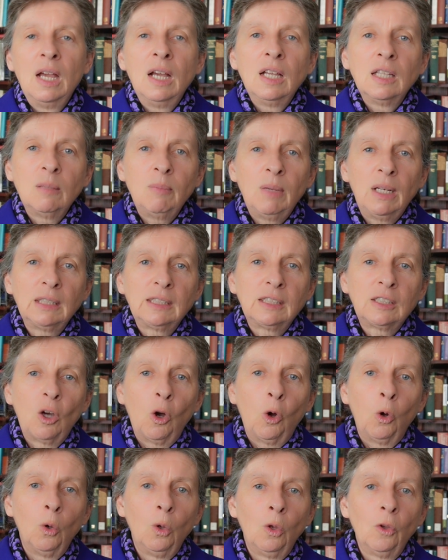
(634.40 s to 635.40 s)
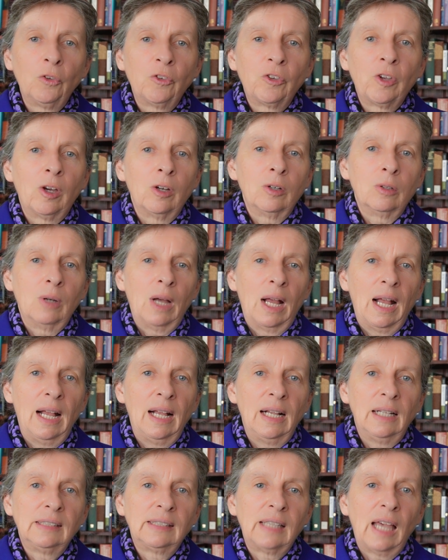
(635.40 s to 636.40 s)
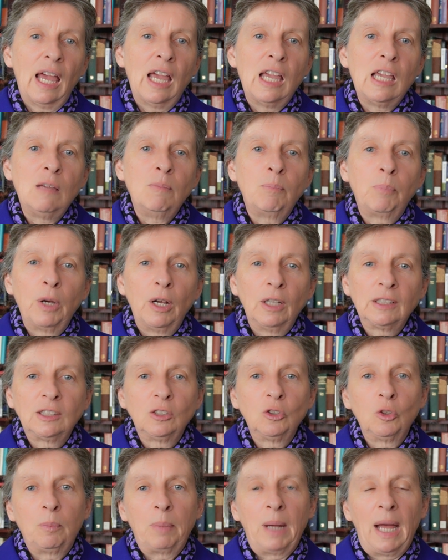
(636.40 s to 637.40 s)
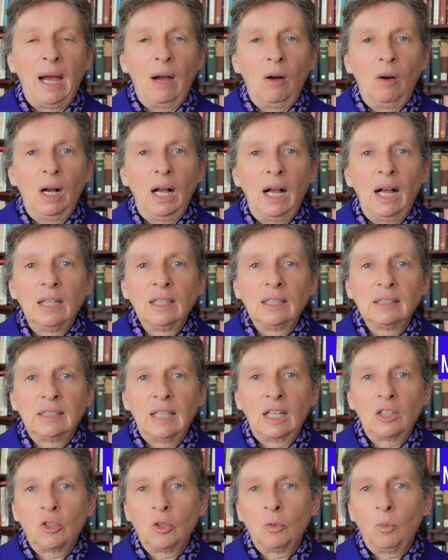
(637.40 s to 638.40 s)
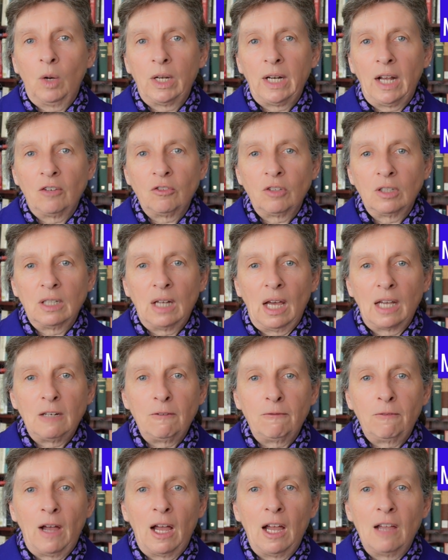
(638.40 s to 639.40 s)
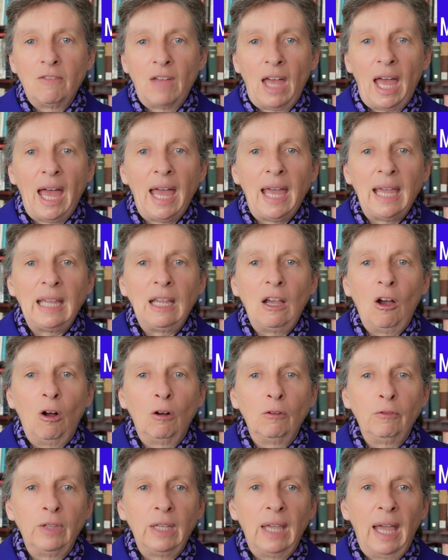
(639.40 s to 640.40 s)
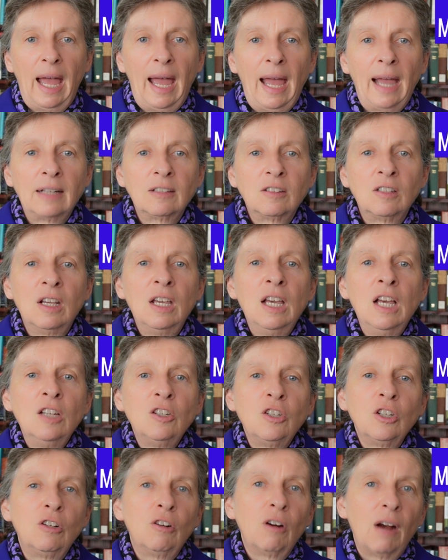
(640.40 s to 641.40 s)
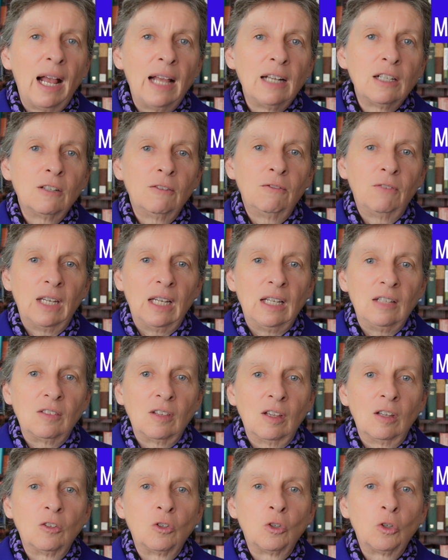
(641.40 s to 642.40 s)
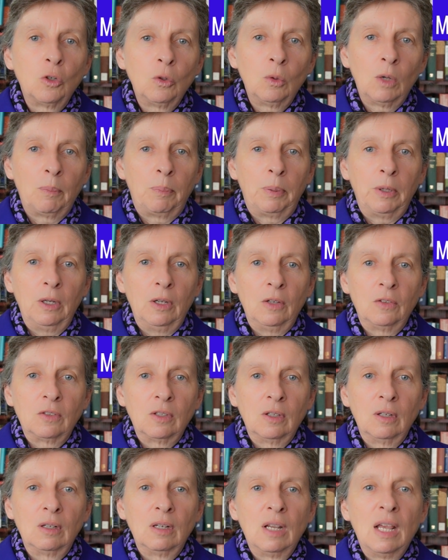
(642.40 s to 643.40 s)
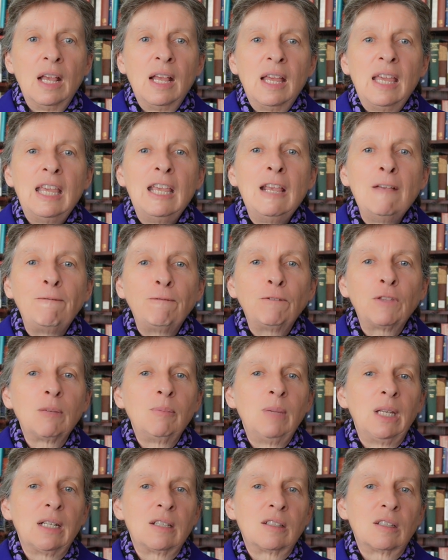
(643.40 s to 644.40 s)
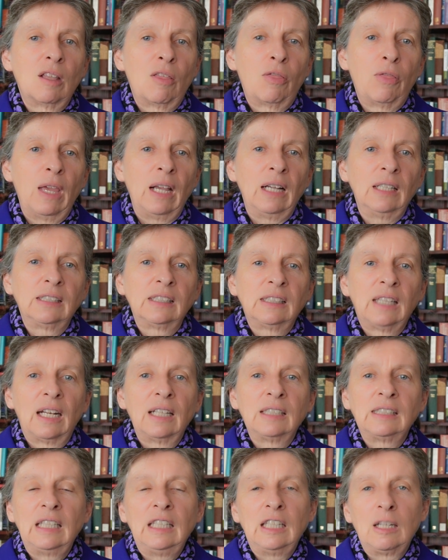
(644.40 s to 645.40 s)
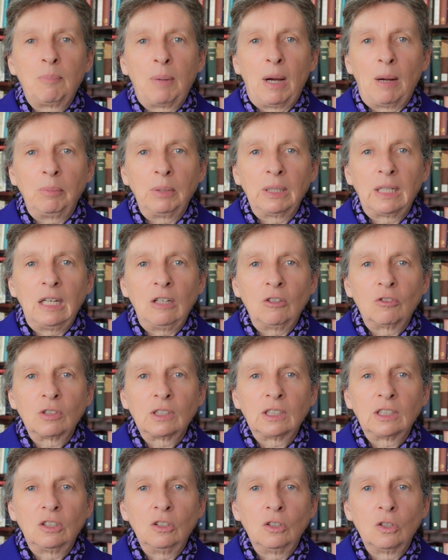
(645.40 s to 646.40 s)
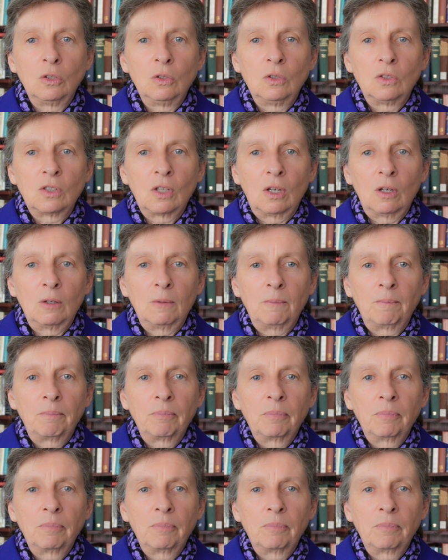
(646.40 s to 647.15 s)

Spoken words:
The Minister also has a personal power under Section 195A of the Act to grant a visa to a person if the Minister thinks that it's in the public interest to do so.